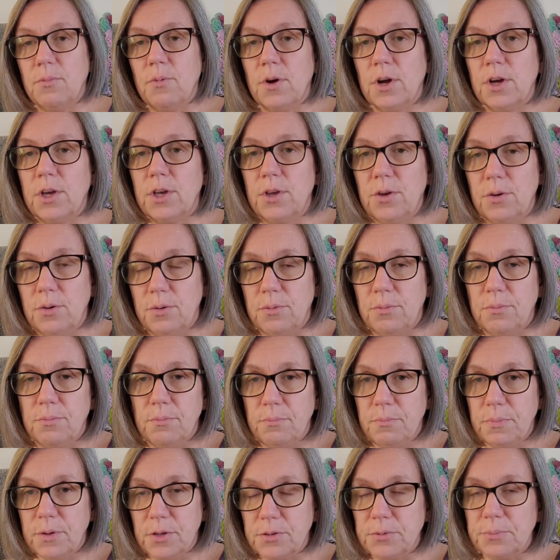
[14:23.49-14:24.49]
where you
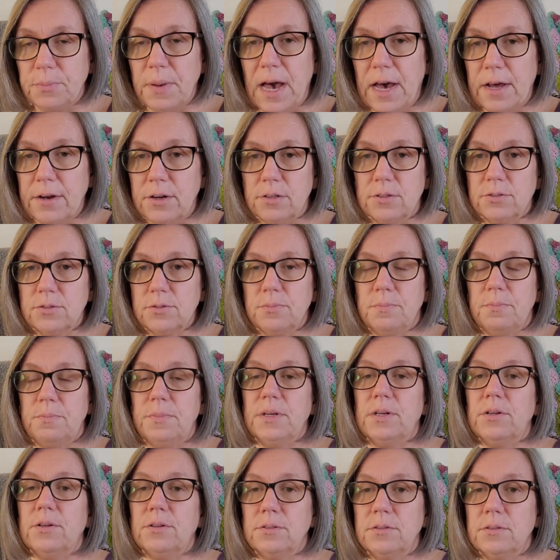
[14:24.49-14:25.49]
build
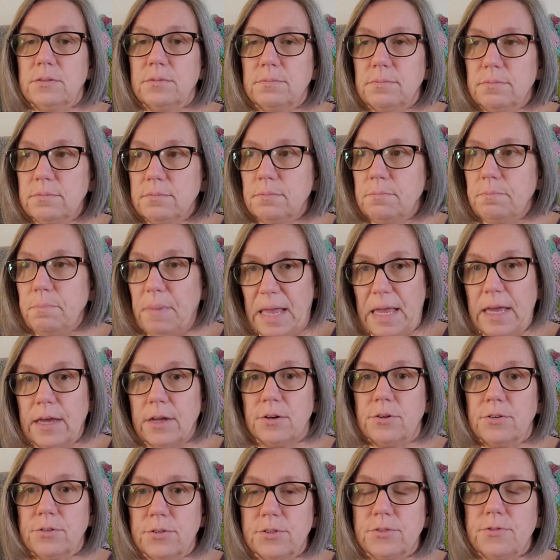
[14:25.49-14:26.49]

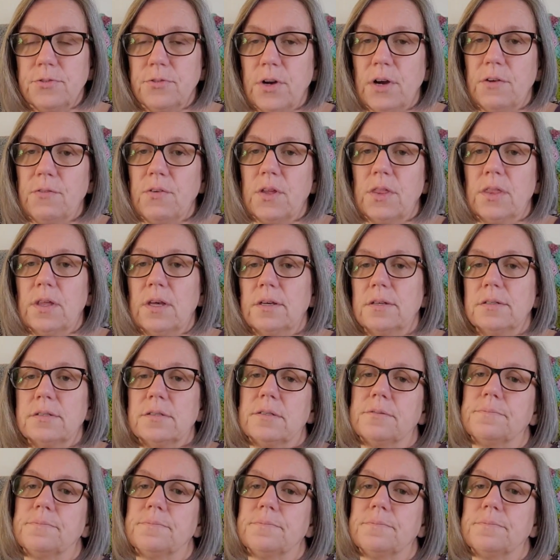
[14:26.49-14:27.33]
panels for everything.